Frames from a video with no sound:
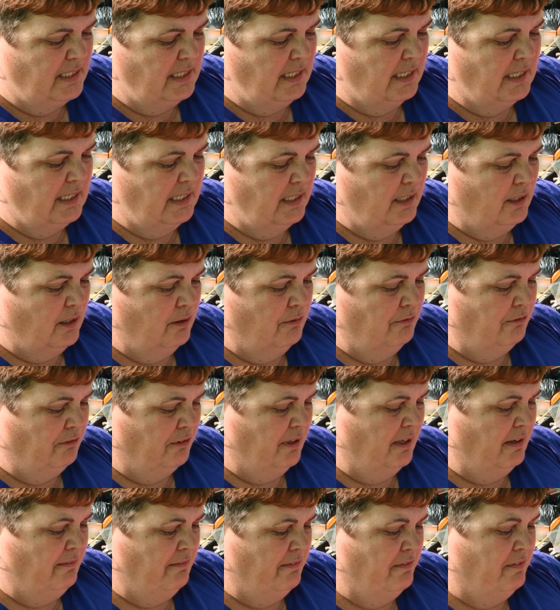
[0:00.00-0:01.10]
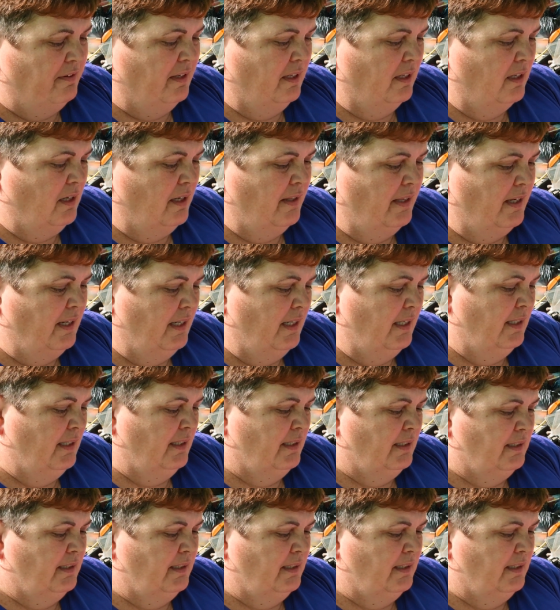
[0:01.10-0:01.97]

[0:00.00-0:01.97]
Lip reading: digging over and everything like that.